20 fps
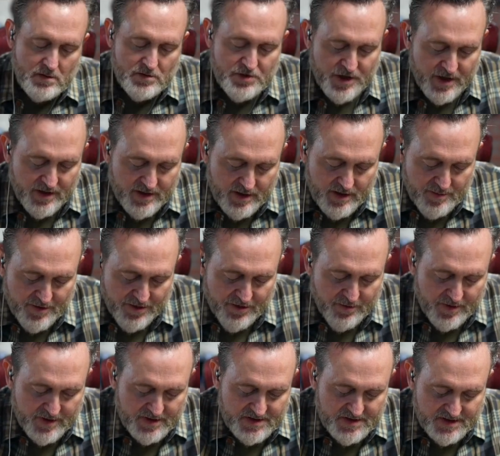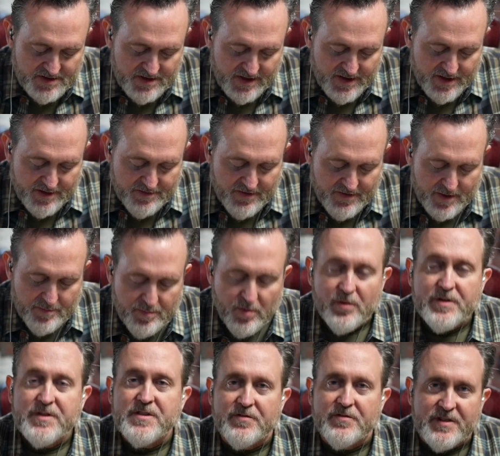Jared, number three says identify
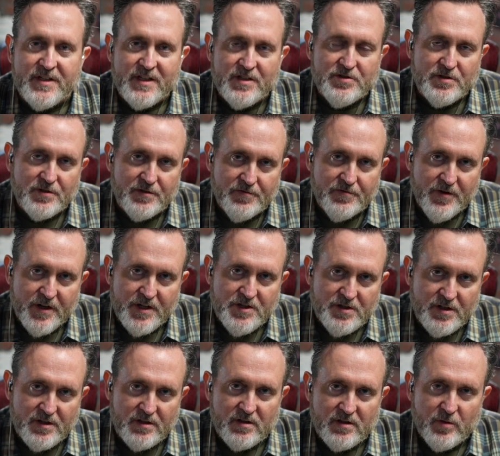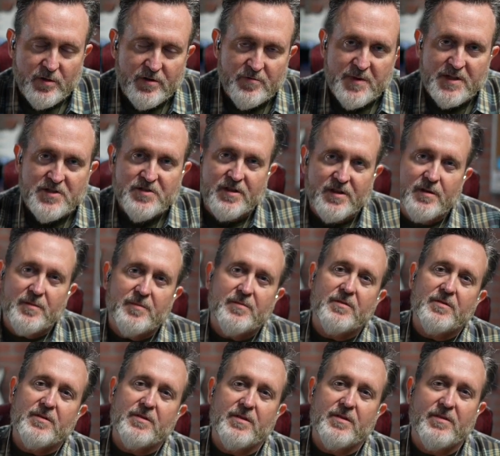points of digital friction. We've mentioned the,
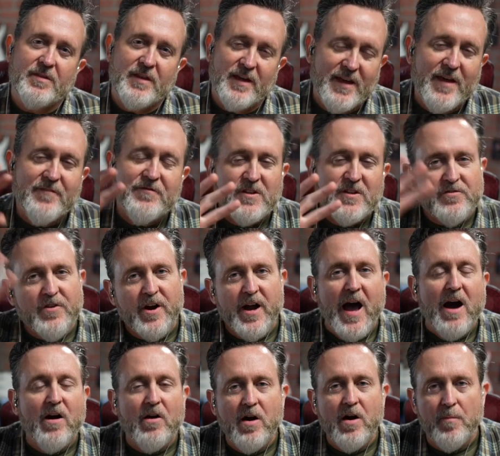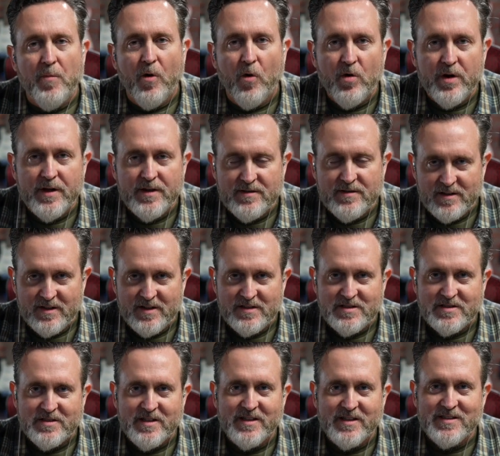and that feels very outcome oriented
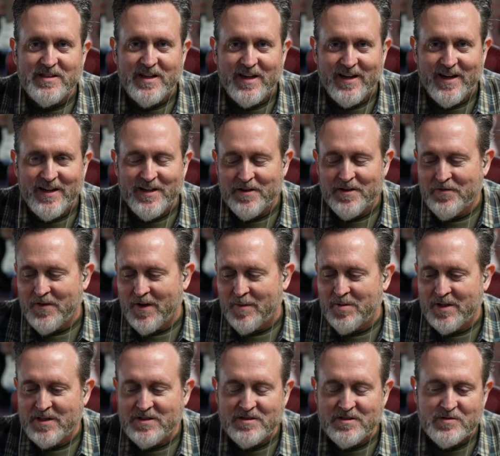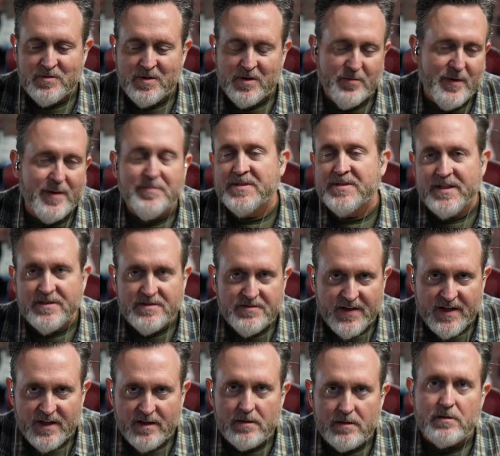because it's not saying identify places where websites
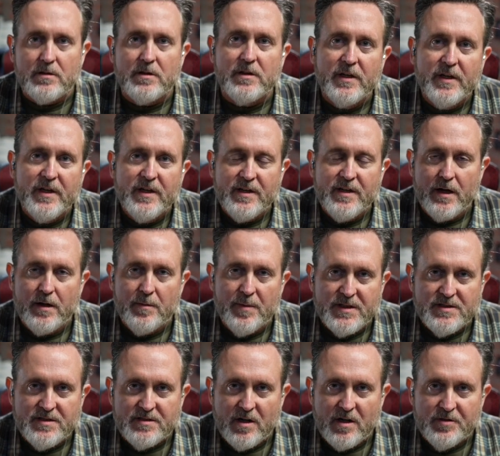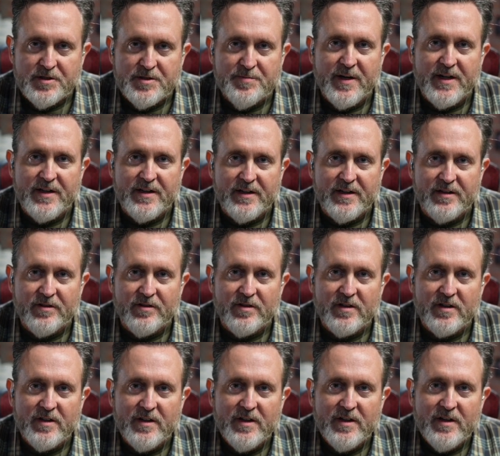fail or databases aren't responding
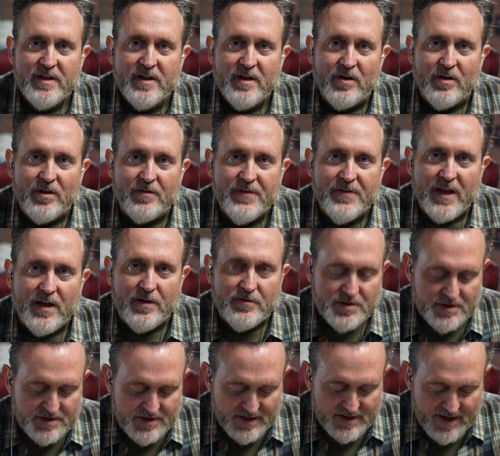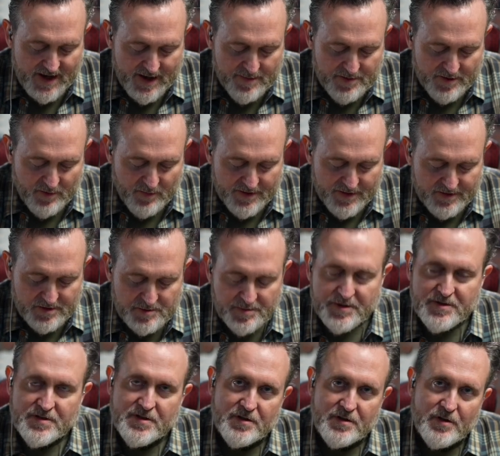or, or failovers didn't happen the way they were
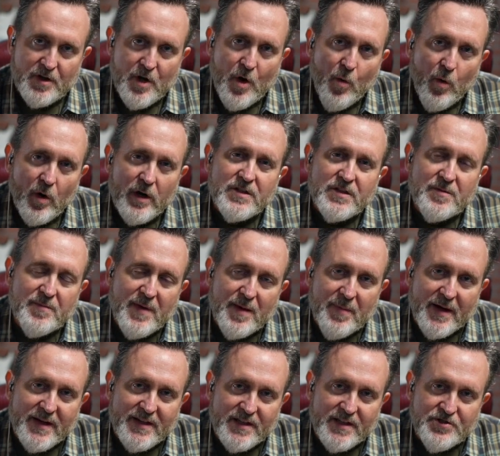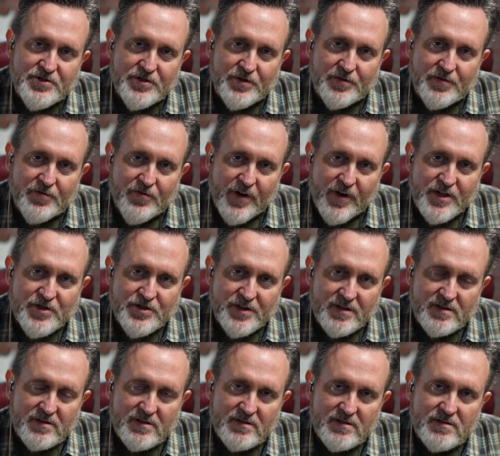supposed to. What is it meant by digital
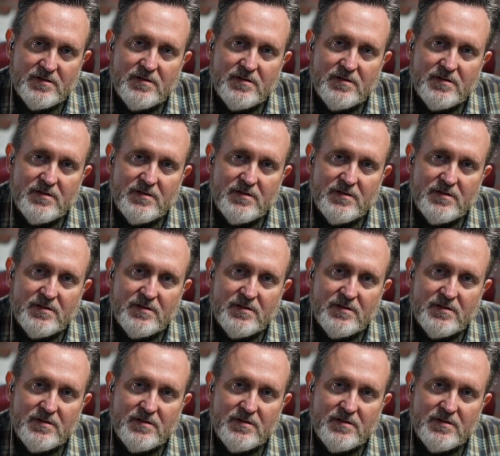friction?